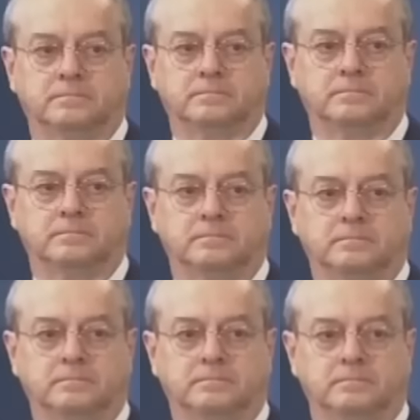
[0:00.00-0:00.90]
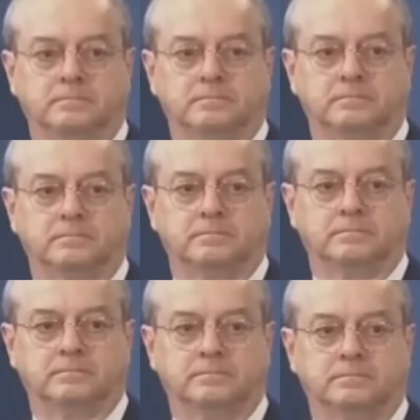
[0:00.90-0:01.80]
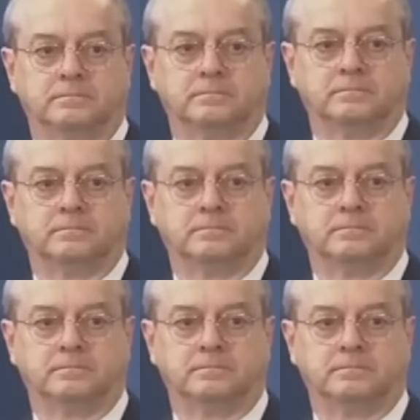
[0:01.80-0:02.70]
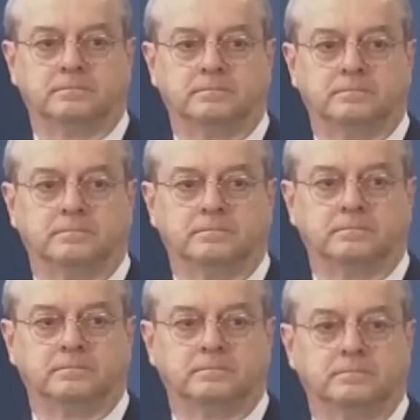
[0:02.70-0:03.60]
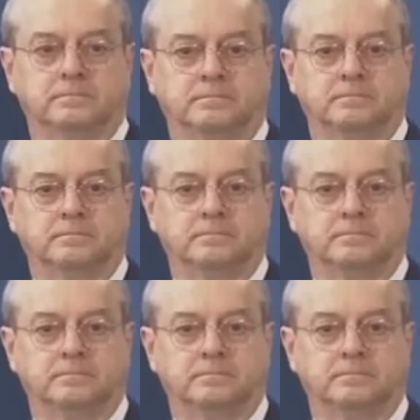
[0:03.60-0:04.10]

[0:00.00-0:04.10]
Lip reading: [no speech]